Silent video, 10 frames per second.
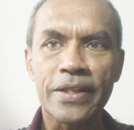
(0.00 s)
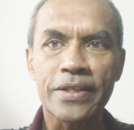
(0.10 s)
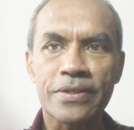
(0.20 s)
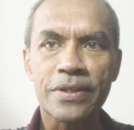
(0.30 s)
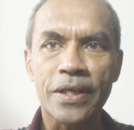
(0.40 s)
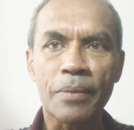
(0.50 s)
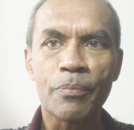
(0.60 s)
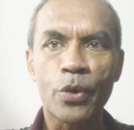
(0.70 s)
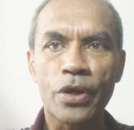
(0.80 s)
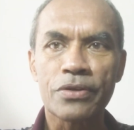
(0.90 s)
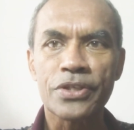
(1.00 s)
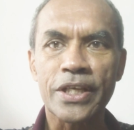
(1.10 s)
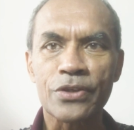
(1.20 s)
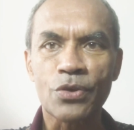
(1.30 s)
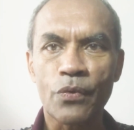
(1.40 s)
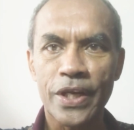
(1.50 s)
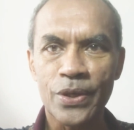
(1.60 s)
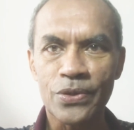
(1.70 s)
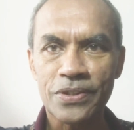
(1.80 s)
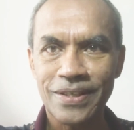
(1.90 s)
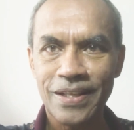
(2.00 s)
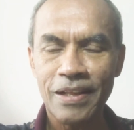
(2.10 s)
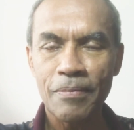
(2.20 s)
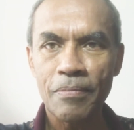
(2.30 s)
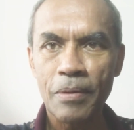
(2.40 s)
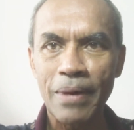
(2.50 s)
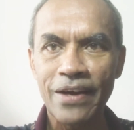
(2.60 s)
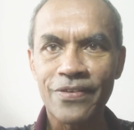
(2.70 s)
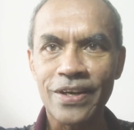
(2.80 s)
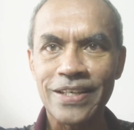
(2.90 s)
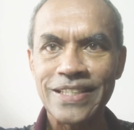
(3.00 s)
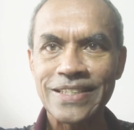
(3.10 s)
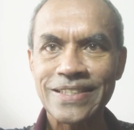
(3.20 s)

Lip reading: in this important series of videos. Bye for now.